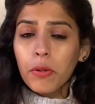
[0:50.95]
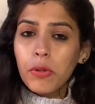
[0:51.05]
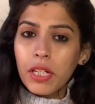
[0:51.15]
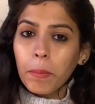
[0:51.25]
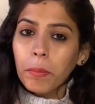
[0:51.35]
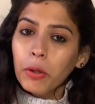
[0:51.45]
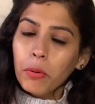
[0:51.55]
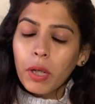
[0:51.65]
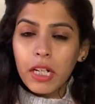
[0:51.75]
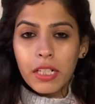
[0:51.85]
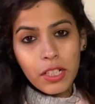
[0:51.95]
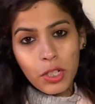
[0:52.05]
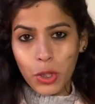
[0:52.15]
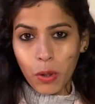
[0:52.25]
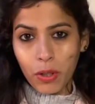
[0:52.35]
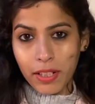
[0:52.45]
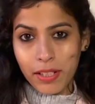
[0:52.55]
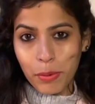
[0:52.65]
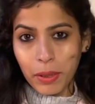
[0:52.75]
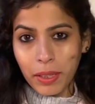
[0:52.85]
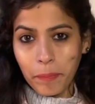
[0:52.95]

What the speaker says: some cue cards in short as well.